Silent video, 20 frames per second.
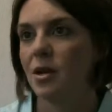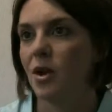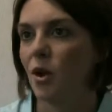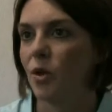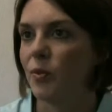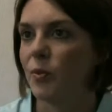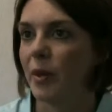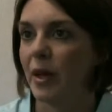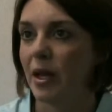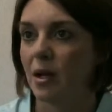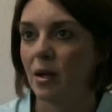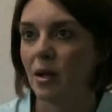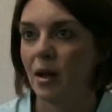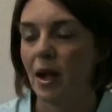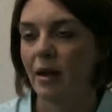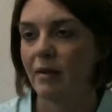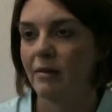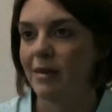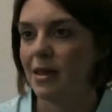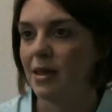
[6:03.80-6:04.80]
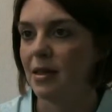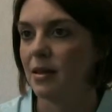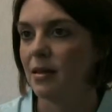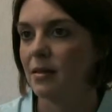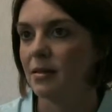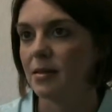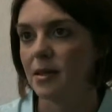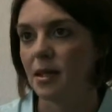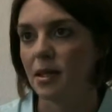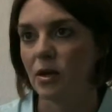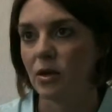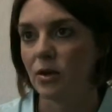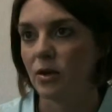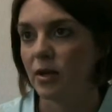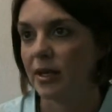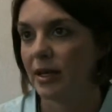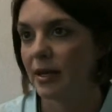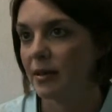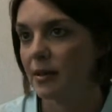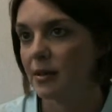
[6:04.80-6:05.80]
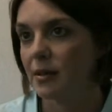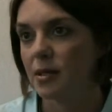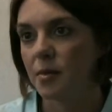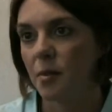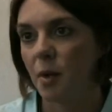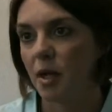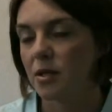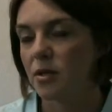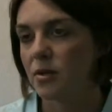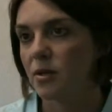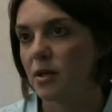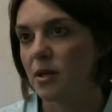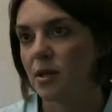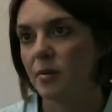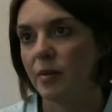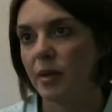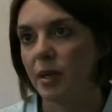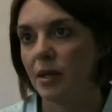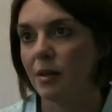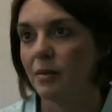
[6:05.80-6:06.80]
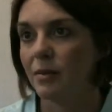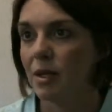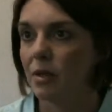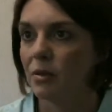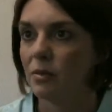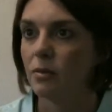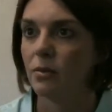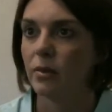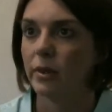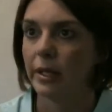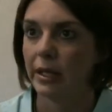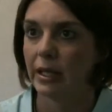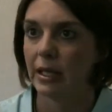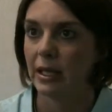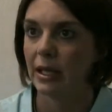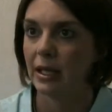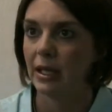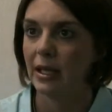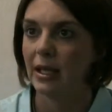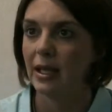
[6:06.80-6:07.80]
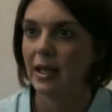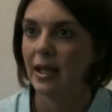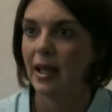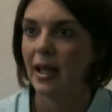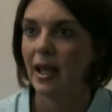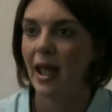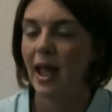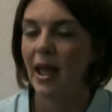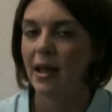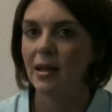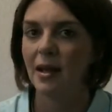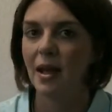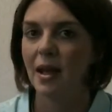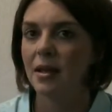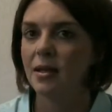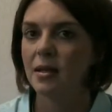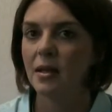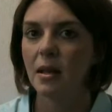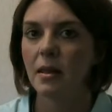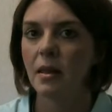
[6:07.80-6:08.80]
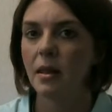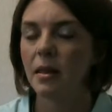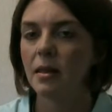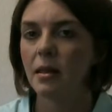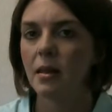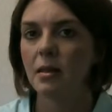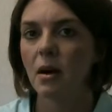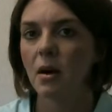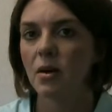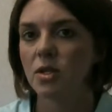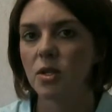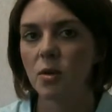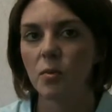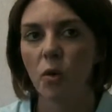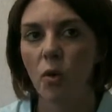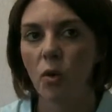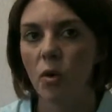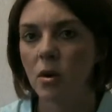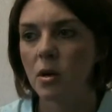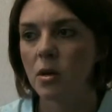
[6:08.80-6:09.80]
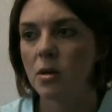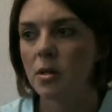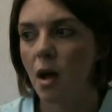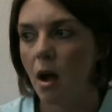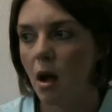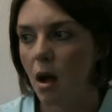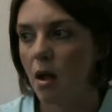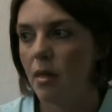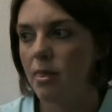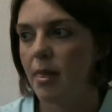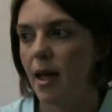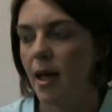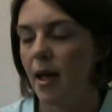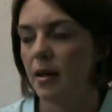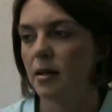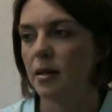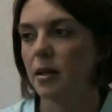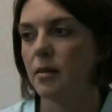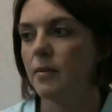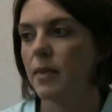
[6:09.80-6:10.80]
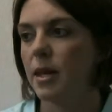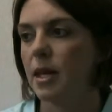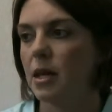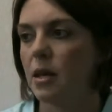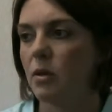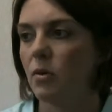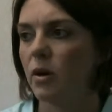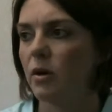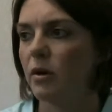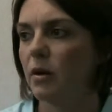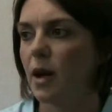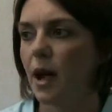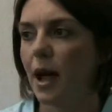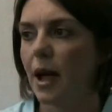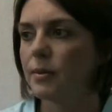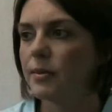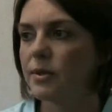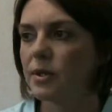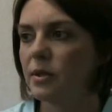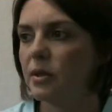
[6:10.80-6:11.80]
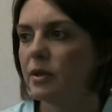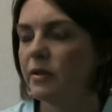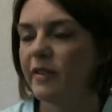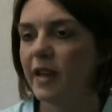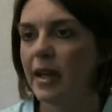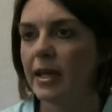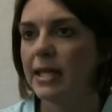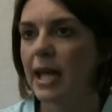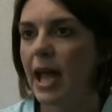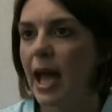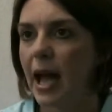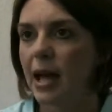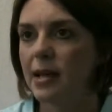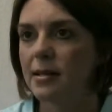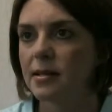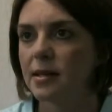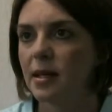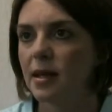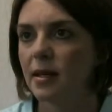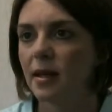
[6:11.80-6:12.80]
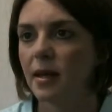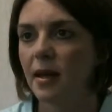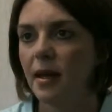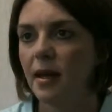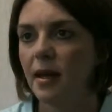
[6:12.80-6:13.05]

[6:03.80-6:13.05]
known better, having Senator Gillen sponsoring the bill. I mean, really. And then our supporters on that committee were absolutely fantastic.